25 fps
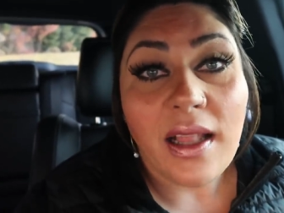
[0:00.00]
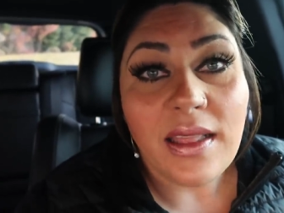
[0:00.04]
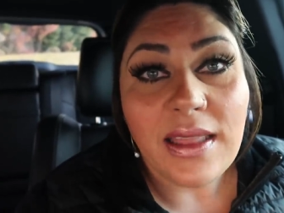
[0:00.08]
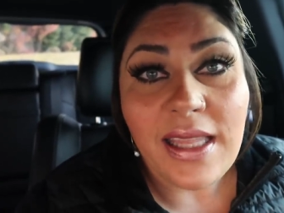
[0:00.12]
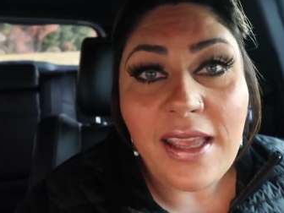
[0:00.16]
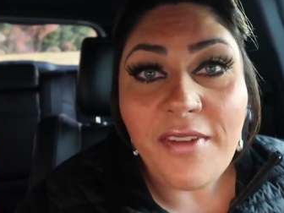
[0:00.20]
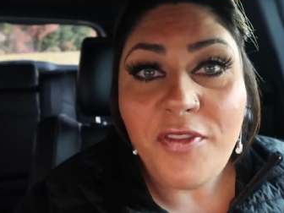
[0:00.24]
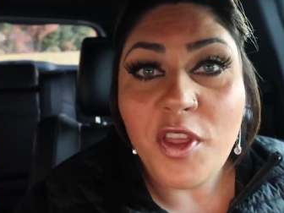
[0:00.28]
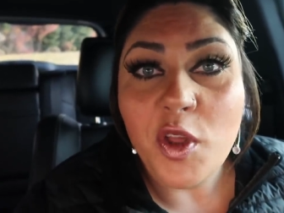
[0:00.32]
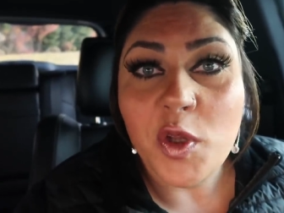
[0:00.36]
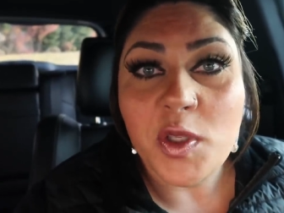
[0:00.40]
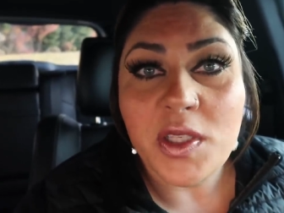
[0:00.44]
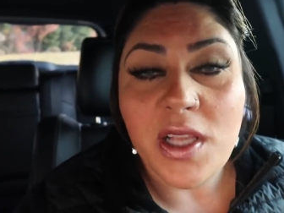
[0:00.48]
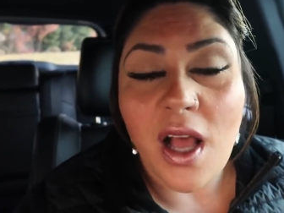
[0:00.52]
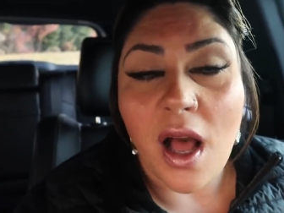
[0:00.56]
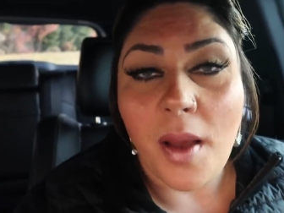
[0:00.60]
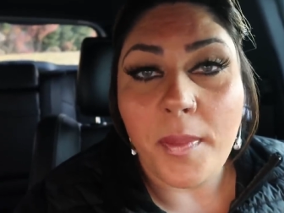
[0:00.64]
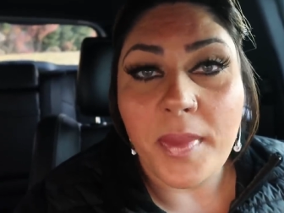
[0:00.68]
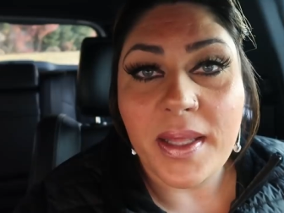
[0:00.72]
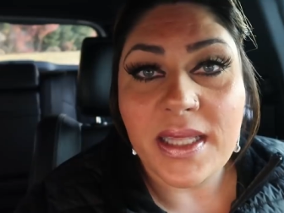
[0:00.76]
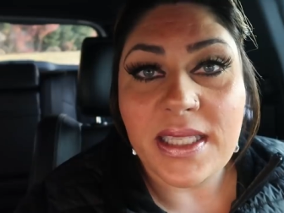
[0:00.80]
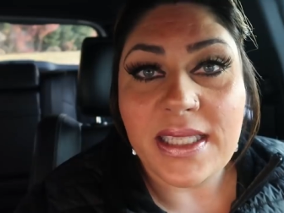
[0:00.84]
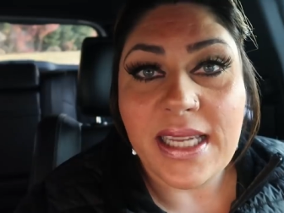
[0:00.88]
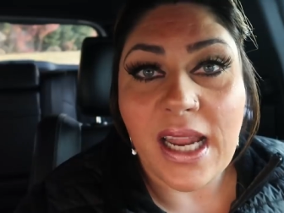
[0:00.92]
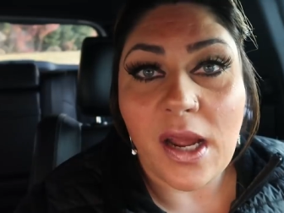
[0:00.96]
Leave those
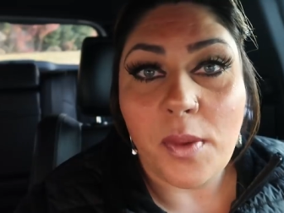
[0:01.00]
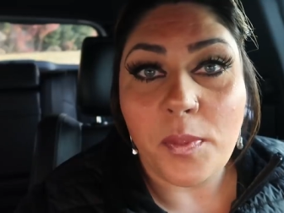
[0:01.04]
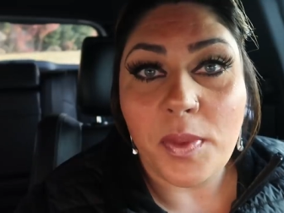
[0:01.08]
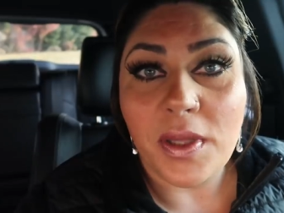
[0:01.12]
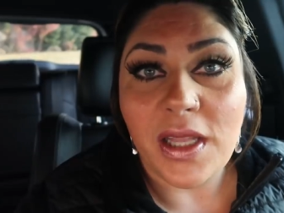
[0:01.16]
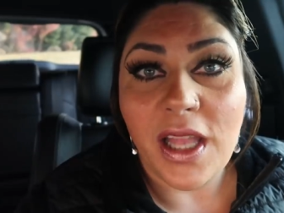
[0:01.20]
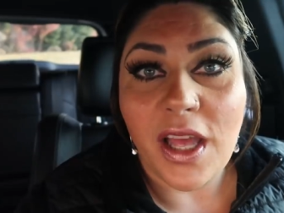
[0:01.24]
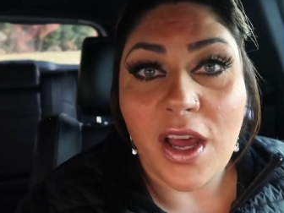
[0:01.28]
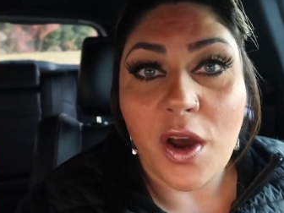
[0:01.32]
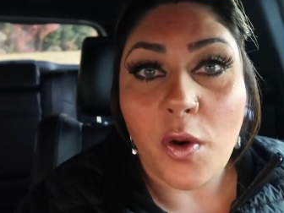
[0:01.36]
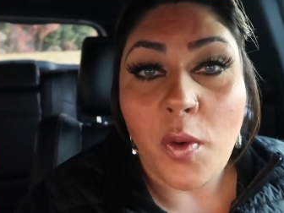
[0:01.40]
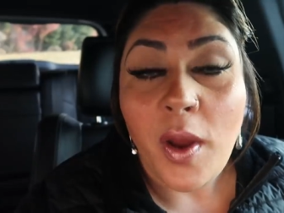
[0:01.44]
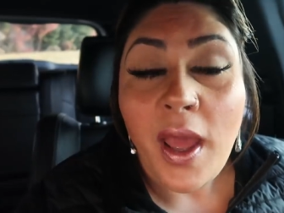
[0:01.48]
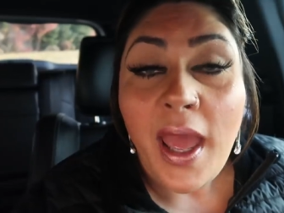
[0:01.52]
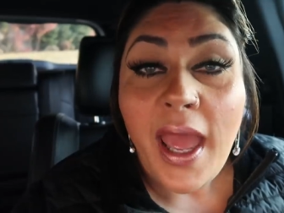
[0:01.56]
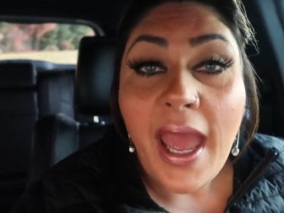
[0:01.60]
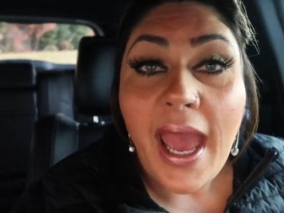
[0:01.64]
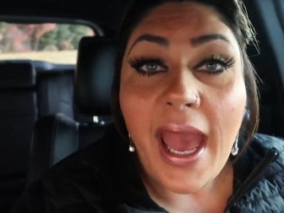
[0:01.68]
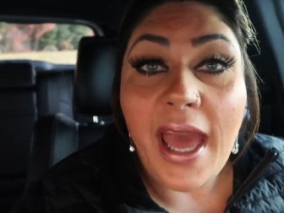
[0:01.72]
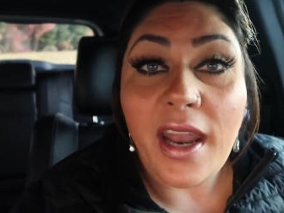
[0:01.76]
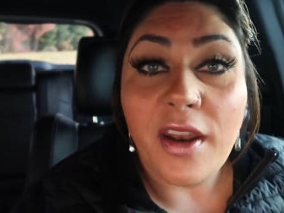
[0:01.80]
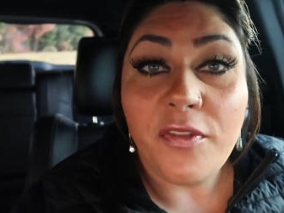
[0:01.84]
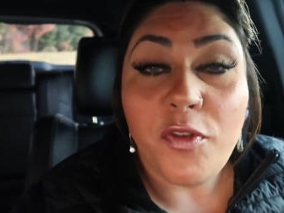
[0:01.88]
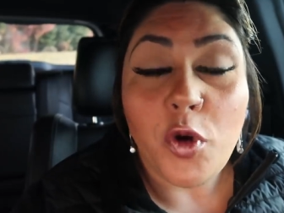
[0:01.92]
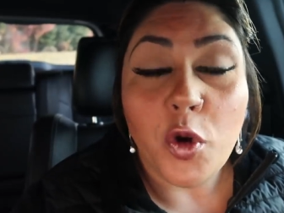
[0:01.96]
comments down below.
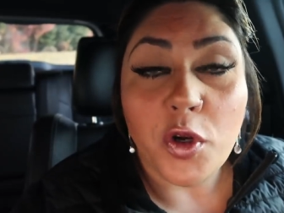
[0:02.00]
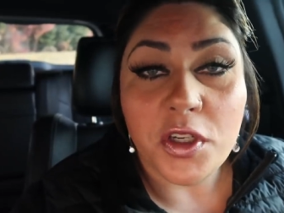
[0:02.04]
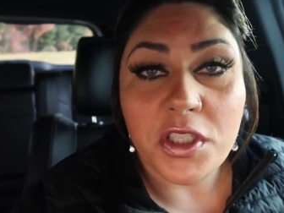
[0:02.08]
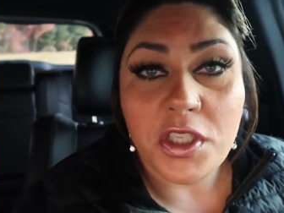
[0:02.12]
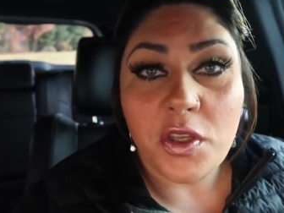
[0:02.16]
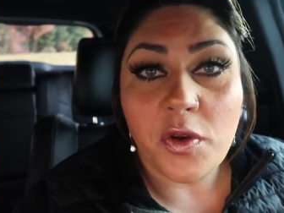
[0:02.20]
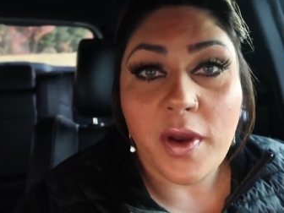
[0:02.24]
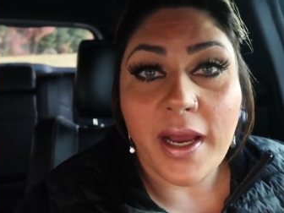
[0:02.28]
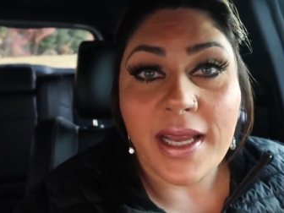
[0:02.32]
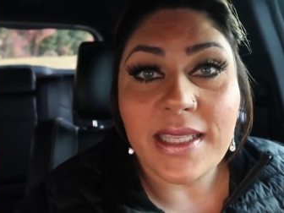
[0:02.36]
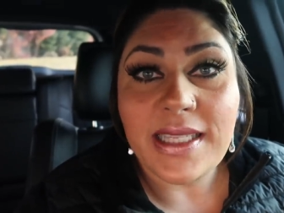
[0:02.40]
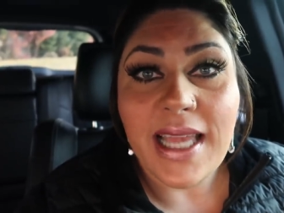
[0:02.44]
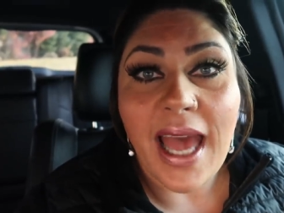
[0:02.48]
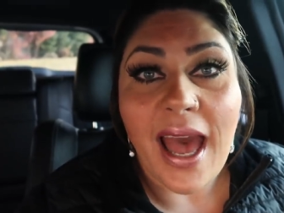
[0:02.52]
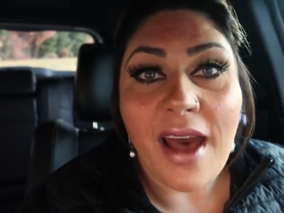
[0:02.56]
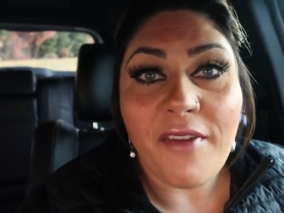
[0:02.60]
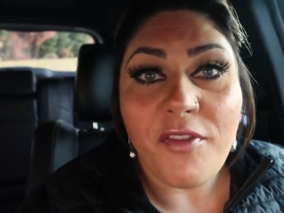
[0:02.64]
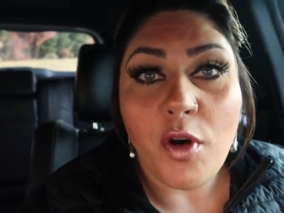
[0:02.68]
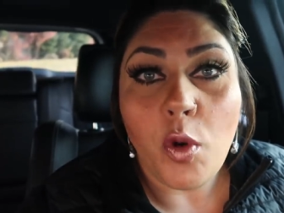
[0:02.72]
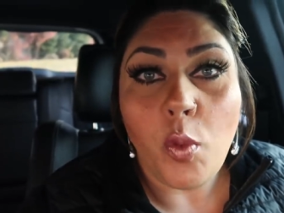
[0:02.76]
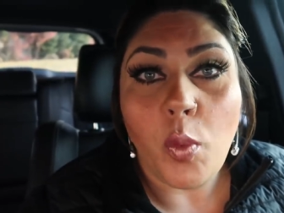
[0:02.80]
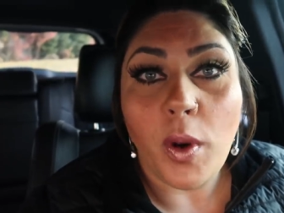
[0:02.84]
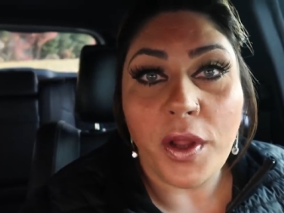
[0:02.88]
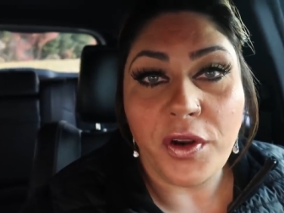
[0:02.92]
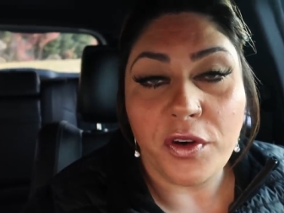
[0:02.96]
And of course, you guys
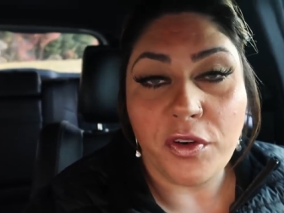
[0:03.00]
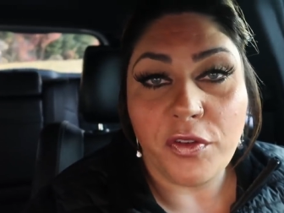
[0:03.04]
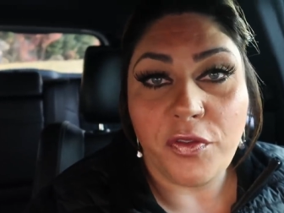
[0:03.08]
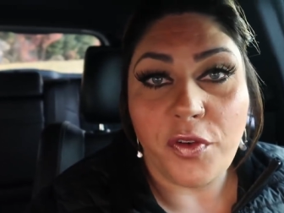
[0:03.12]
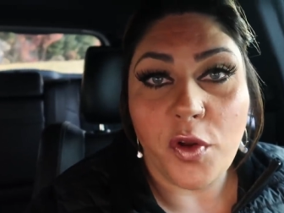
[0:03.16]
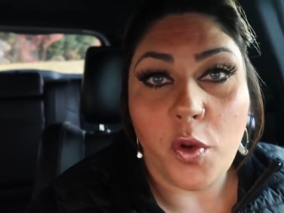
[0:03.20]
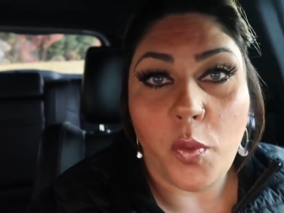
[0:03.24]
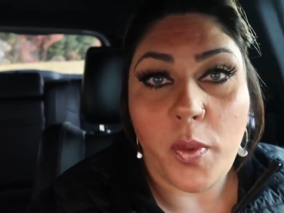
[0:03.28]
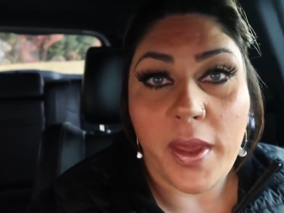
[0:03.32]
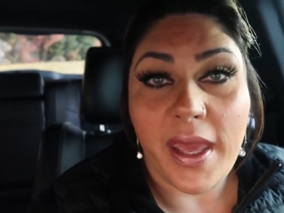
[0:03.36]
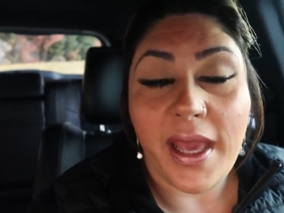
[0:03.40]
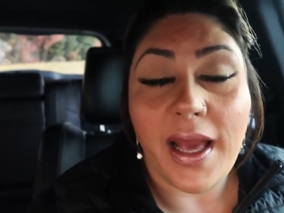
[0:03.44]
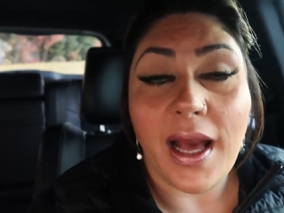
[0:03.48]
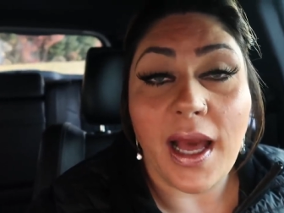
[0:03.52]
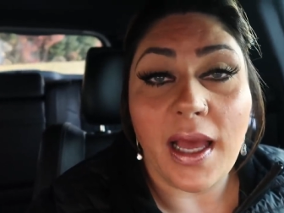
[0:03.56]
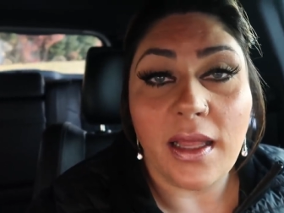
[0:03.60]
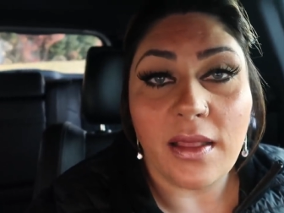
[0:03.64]
have a wonderful week.